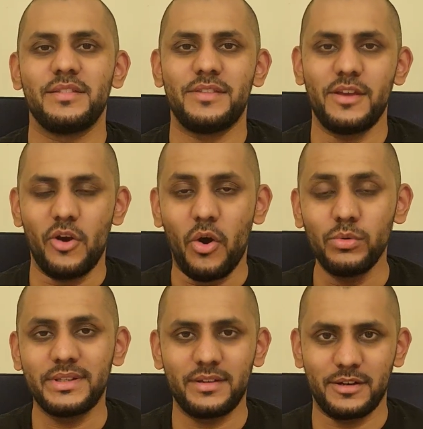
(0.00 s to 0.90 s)
the
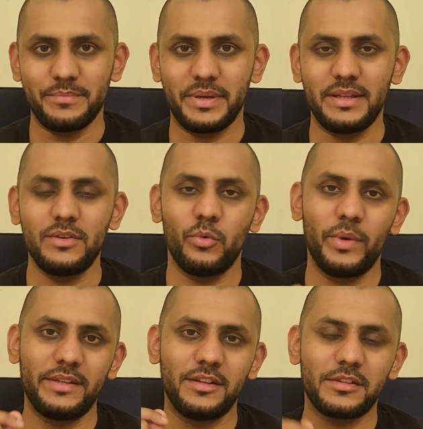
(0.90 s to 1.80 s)
holding company
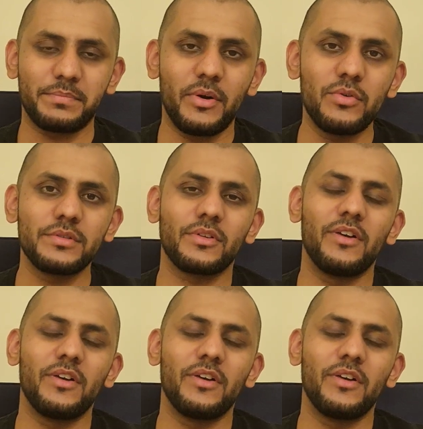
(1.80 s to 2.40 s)
will dispose